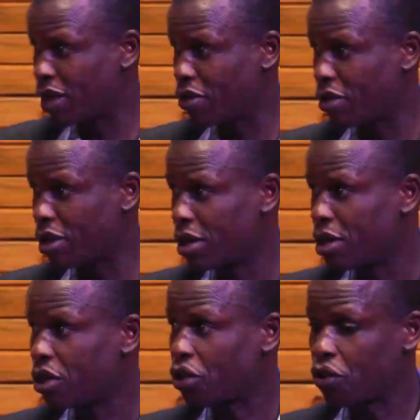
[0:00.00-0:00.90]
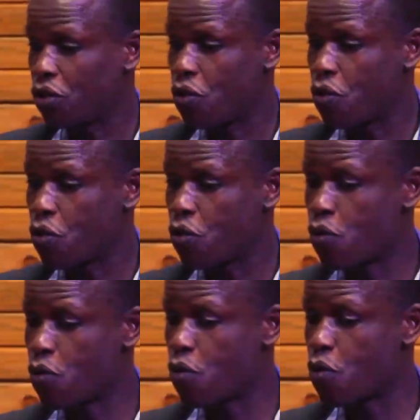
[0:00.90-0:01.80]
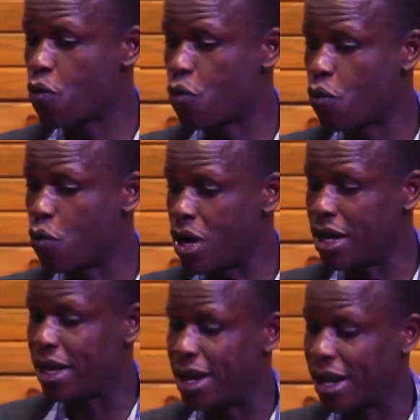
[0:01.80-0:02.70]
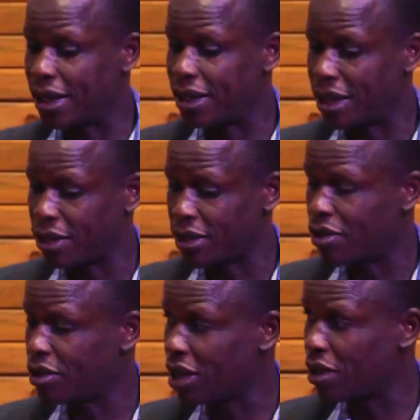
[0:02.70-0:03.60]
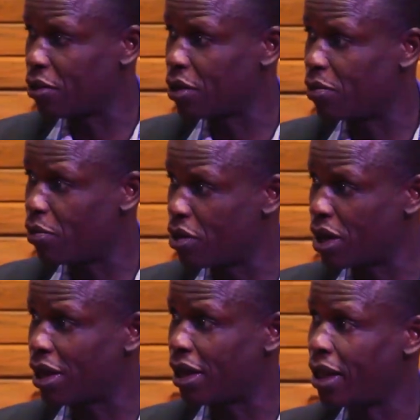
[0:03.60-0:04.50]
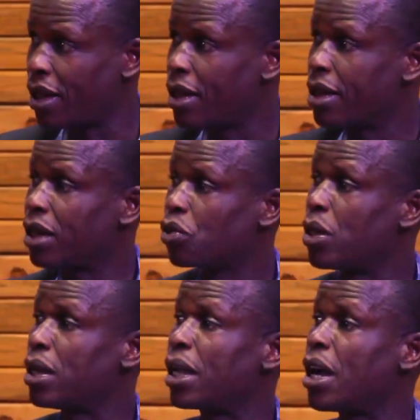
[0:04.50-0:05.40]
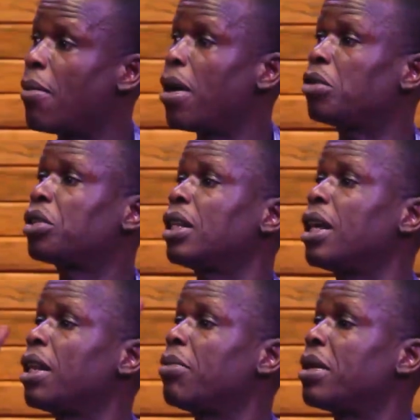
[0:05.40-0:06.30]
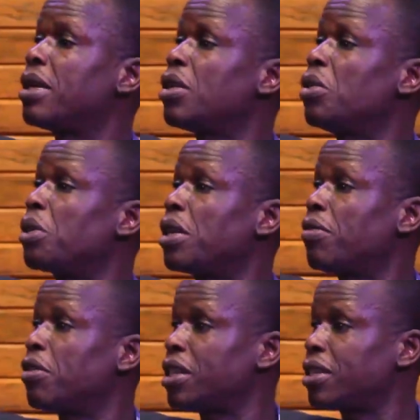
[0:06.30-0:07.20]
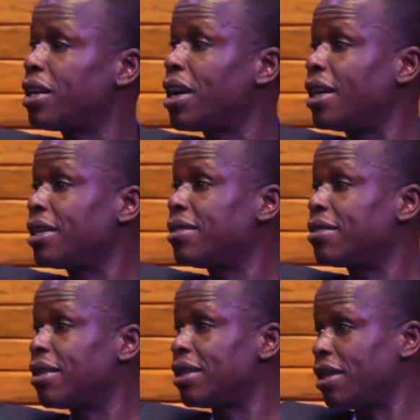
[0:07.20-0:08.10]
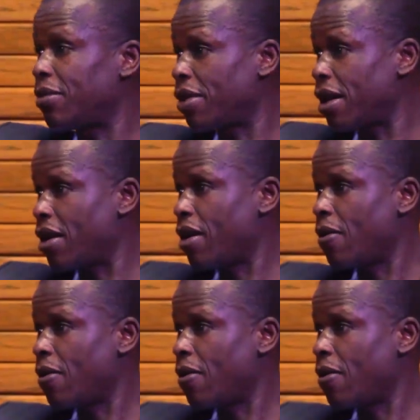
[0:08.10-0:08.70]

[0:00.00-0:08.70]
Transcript: Herod. So when they realized there's no child who is born here, that's when they come outside and they begin looking for the star until to lay them there.